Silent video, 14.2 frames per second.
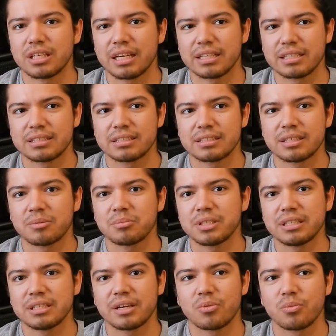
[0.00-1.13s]
And it's
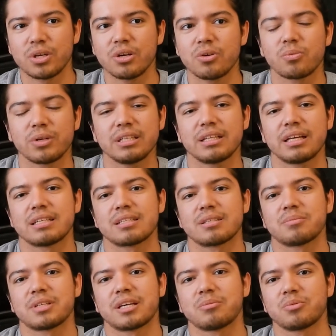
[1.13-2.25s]
something that we don't realize
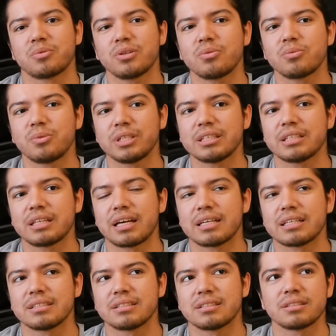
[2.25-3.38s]
sometimes. We don't
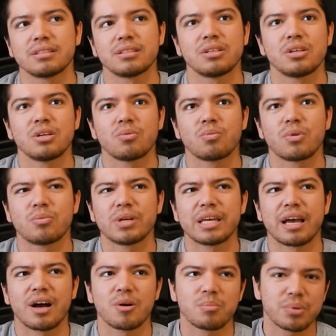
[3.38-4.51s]
realize when we
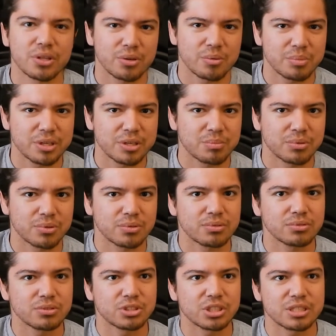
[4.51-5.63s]
help other people
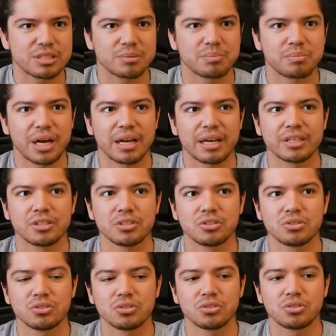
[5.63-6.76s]
just by
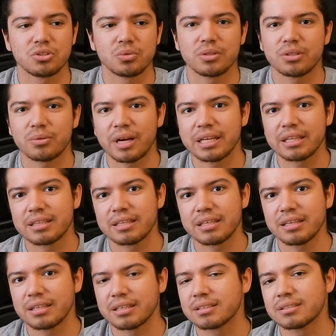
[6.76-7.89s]
doing the right
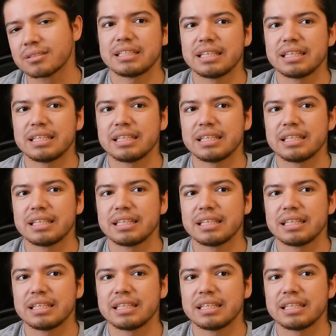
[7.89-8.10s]
thing.